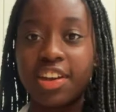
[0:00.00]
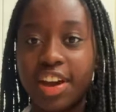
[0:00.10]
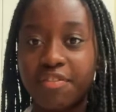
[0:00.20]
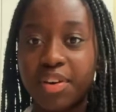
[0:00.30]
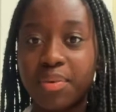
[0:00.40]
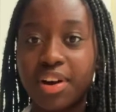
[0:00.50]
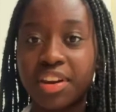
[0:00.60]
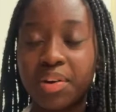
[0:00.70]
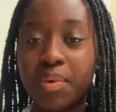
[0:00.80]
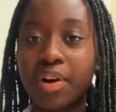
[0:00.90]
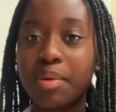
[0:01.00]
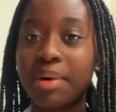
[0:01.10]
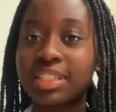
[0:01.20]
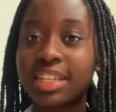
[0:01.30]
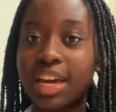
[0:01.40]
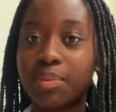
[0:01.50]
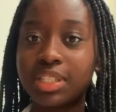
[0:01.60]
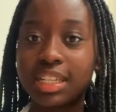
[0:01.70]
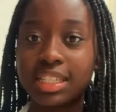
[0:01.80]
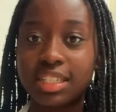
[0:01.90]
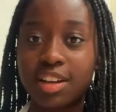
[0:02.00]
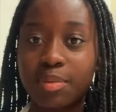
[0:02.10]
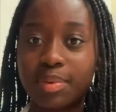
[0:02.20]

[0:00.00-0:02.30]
everyone, welcome back to Kenwood Kids Club.